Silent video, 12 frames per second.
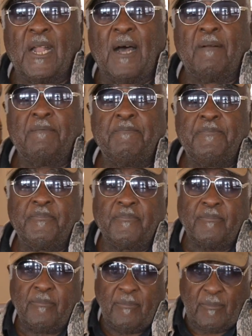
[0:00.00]
down.
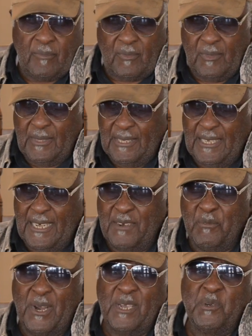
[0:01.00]

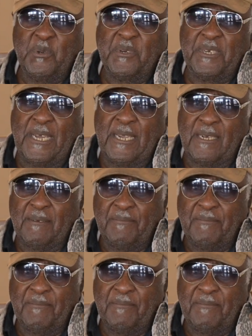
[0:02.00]
And ring who the neck.